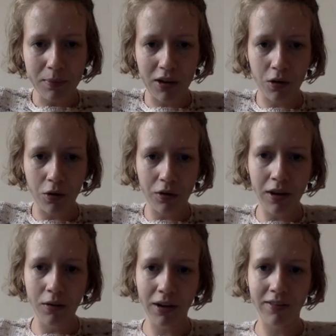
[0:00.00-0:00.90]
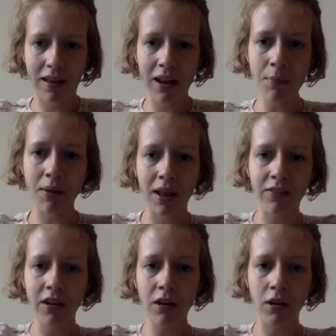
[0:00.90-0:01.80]
by Jorge Locatelli, but I
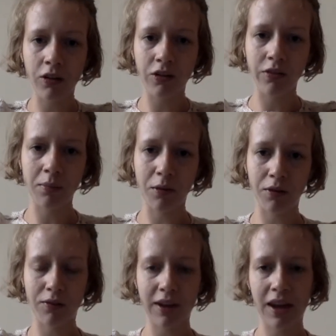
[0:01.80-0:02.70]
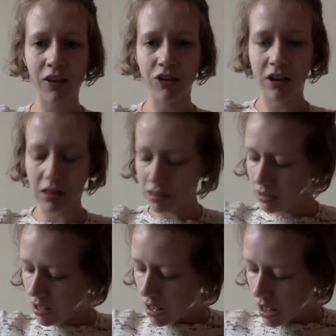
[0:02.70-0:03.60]
did a lot of the modifications
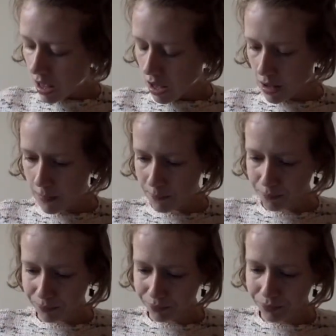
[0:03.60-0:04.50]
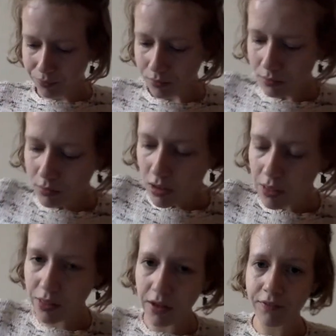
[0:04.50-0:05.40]

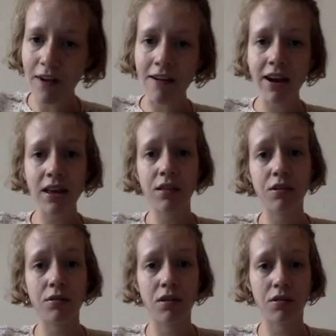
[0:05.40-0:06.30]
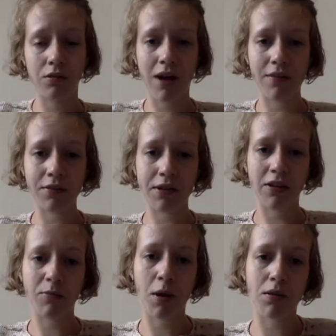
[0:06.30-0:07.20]
that various users on Ravelry
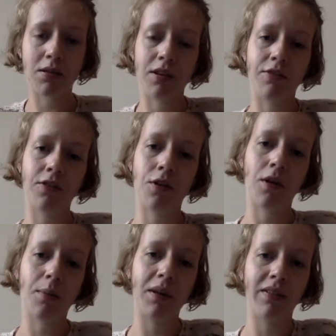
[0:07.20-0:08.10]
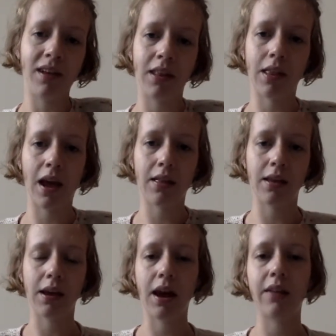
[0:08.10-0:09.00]
have posted for petite
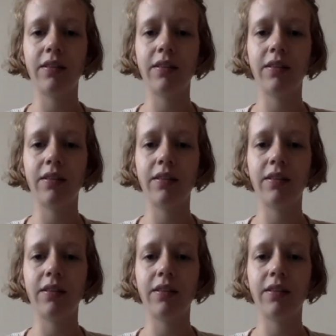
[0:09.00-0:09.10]
sizing.